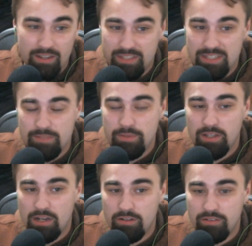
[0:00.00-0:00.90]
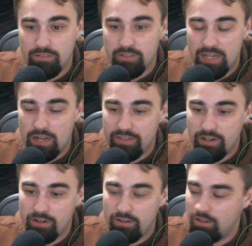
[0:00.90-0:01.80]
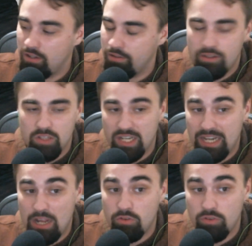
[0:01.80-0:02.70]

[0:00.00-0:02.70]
things to be looking out